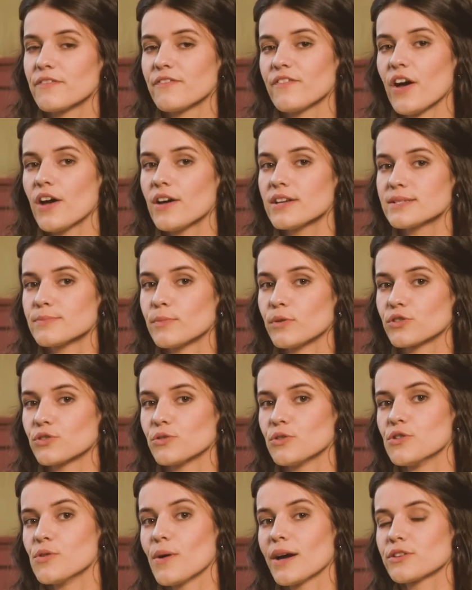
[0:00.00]
the first
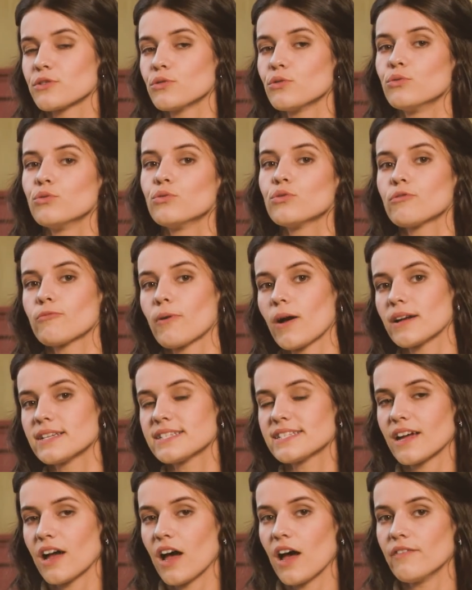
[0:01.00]
model who had all the
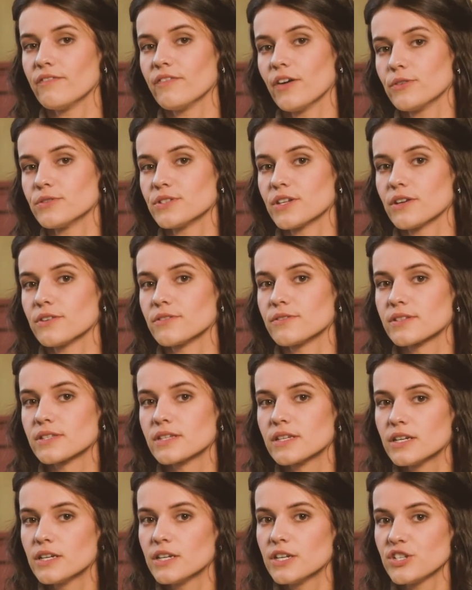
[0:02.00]
rights to her
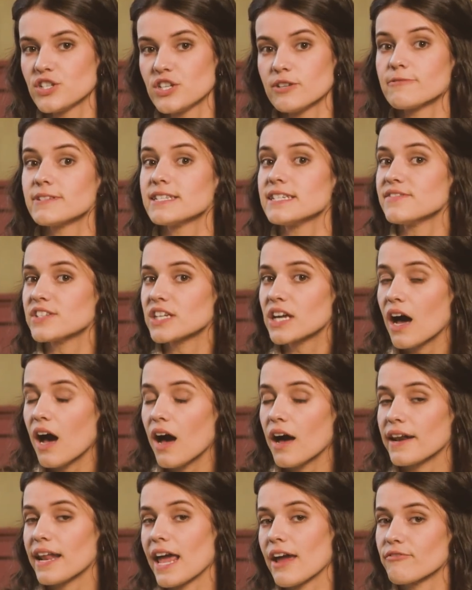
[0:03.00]
photos. She received a
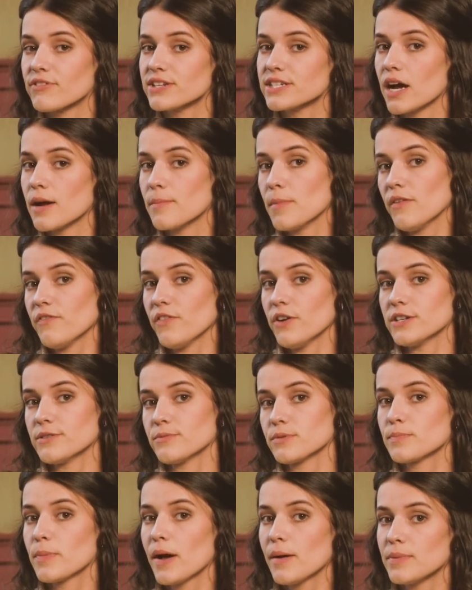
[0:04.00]
cut every time her
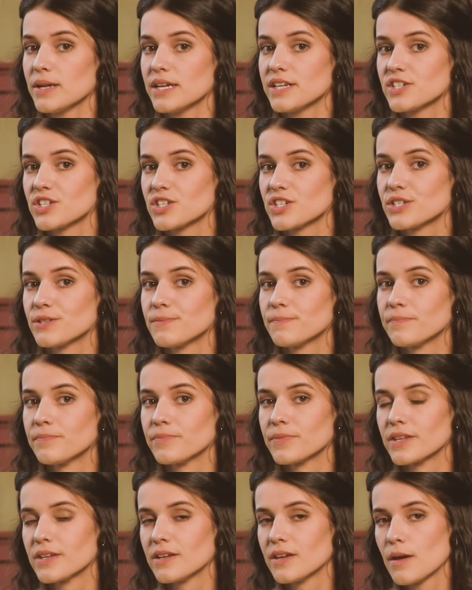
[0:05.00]
photo was published.
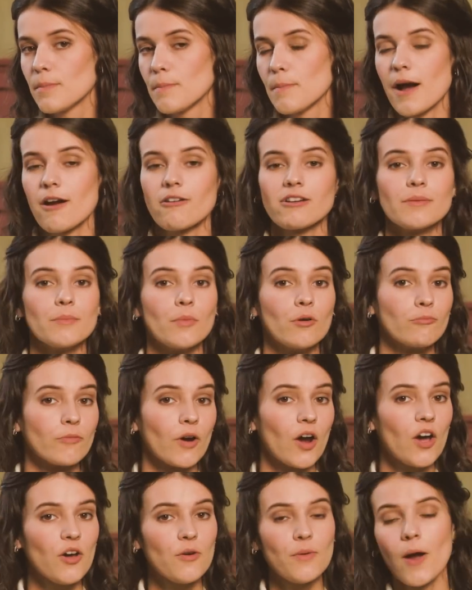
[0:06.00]
Marilyn
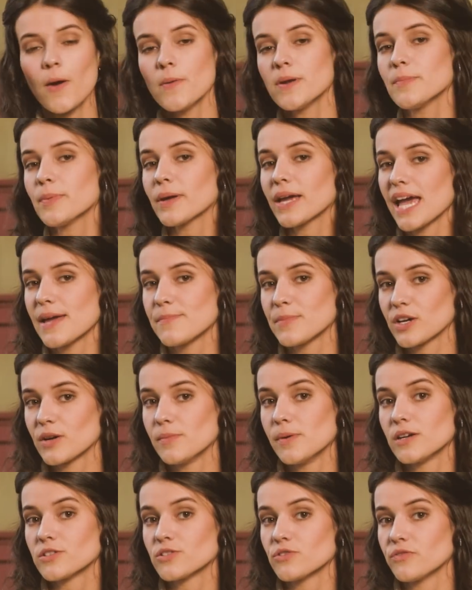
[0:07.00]
Monroe only became a
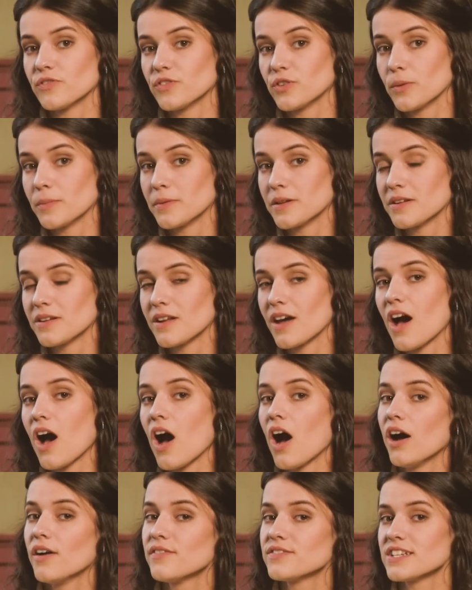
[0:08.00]
commercial phenomenon
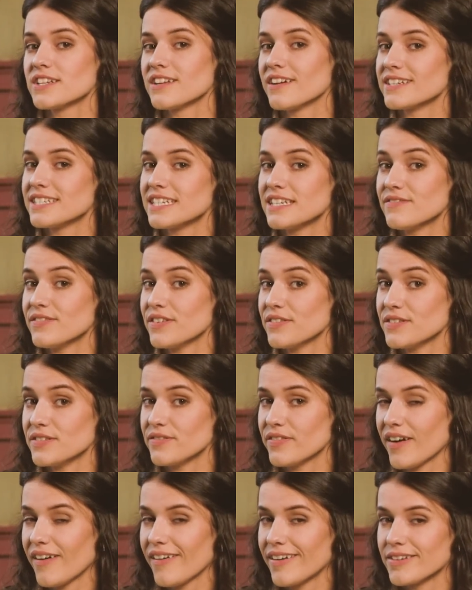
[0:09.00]
after
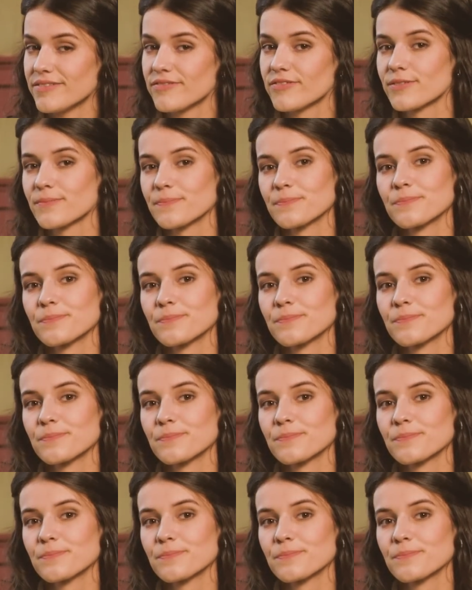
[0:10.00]
1955.